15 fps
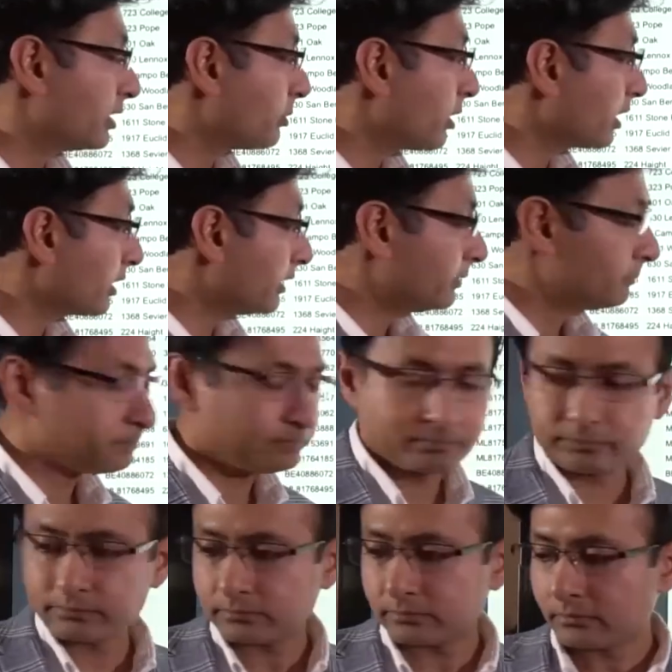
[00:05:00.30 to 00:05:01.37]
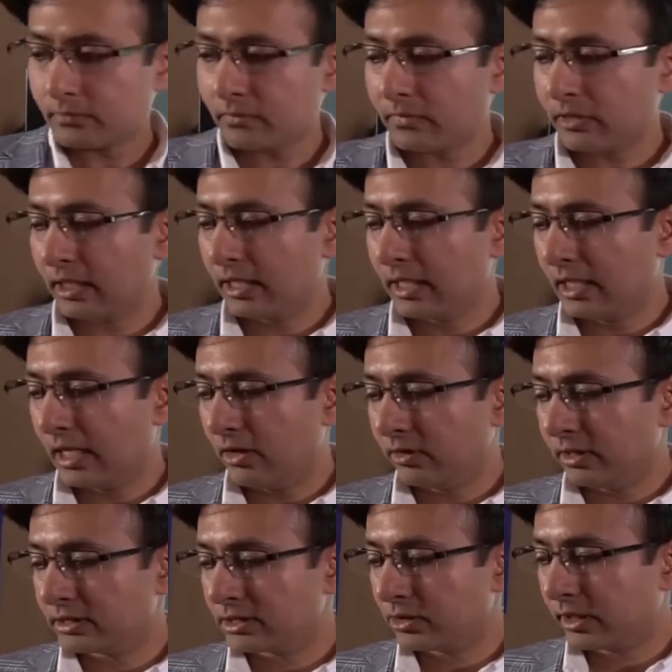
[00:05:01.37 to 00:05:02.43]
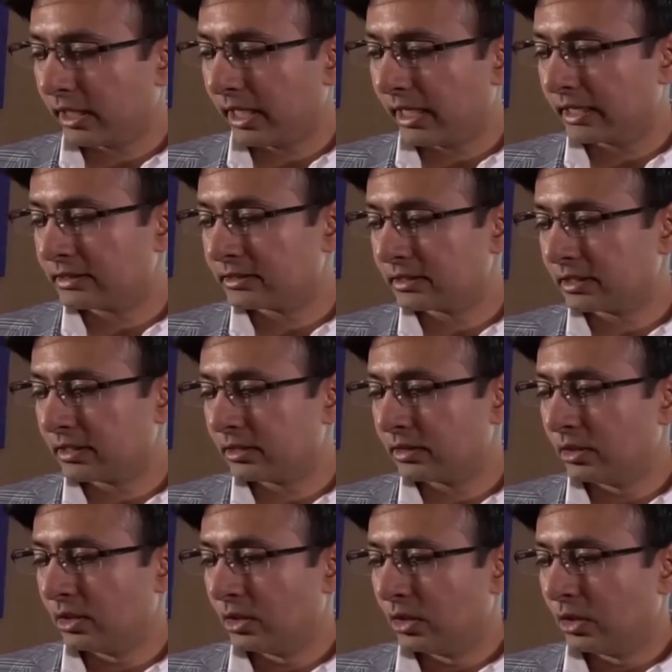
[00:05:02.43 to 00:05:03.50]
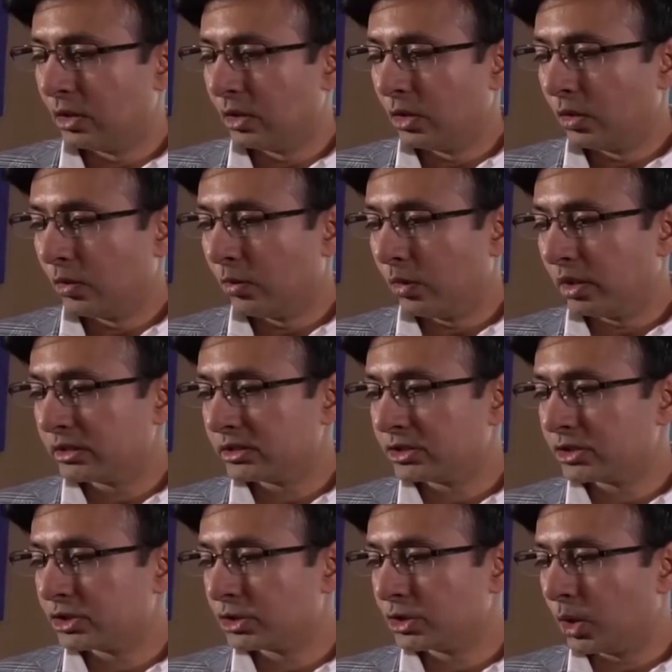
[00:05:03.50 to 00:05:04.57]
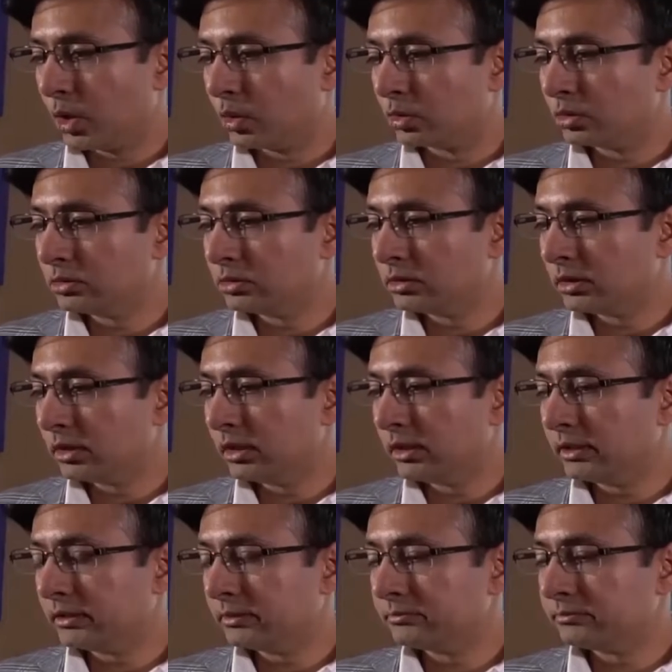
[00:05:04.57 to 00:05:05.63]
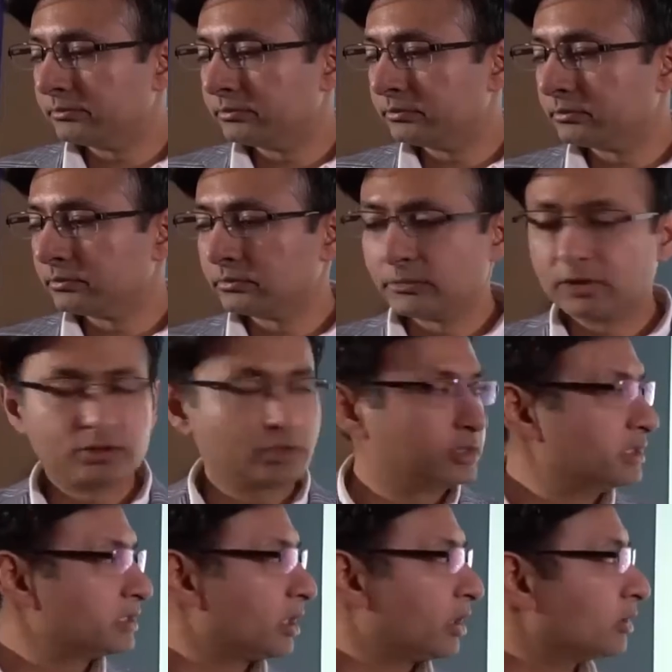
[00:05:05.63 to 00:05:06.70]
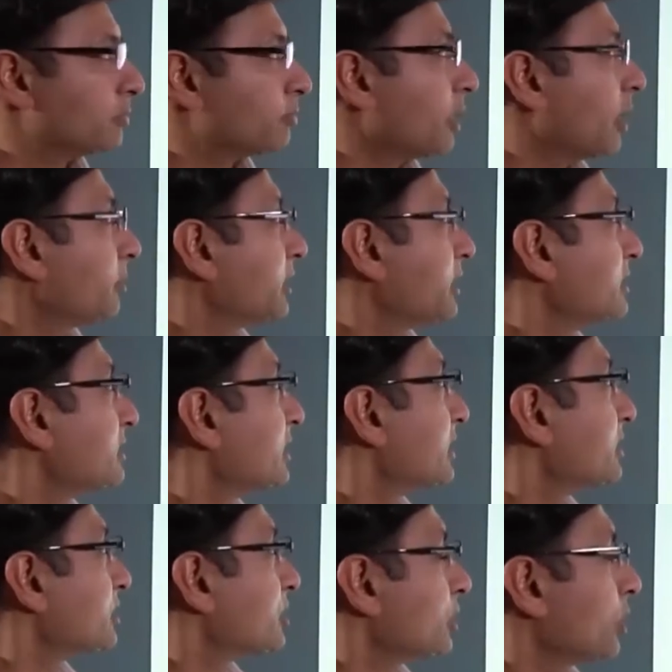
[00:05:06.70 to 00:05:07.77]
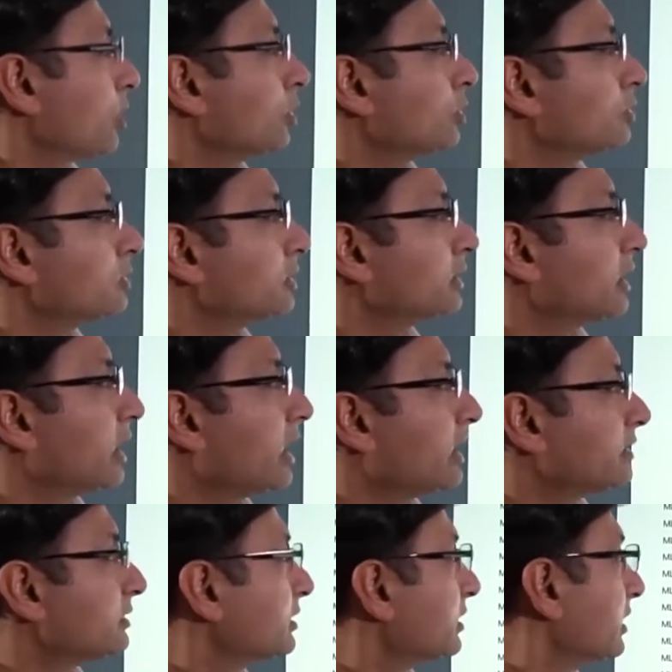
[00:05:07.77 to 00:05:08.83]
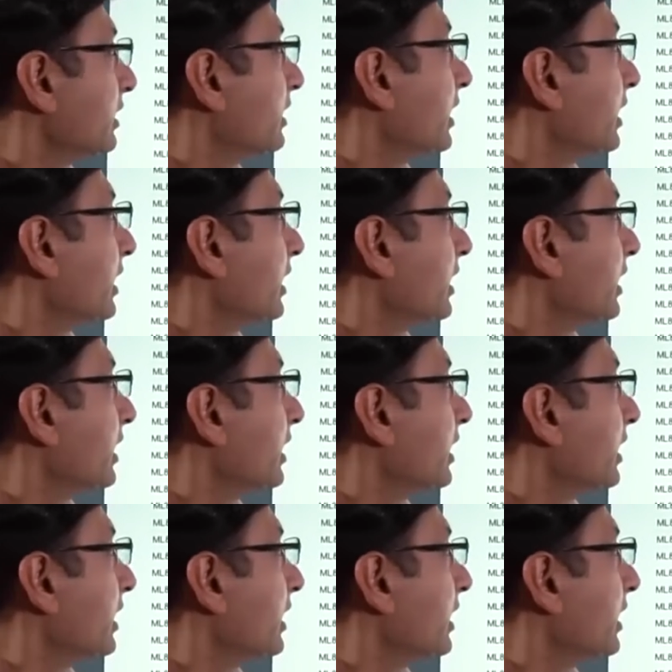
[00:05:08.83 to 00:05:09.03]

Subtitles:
the market. Now let's look at what's sold. So these are all the properties that sold in the last 30